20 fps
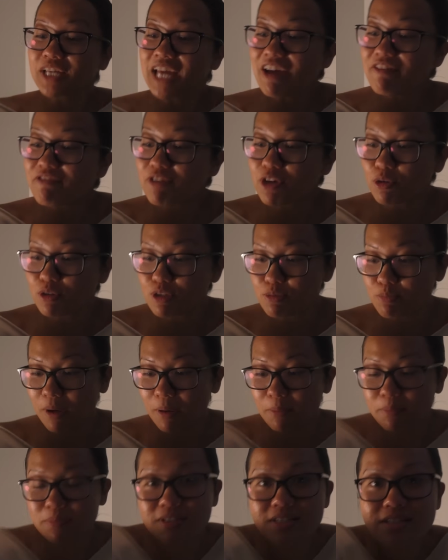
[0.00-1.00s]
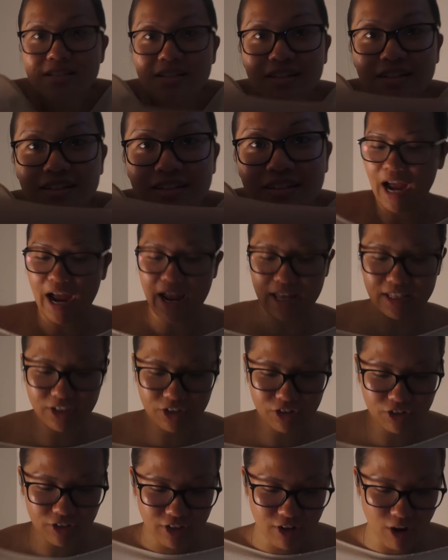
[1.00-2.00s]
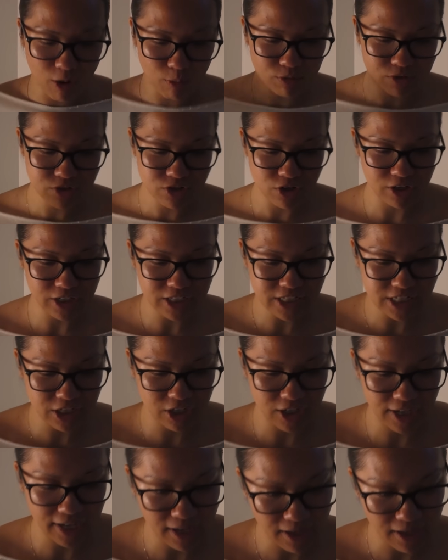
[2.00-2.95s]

have goosebumps. I literally almost started tearing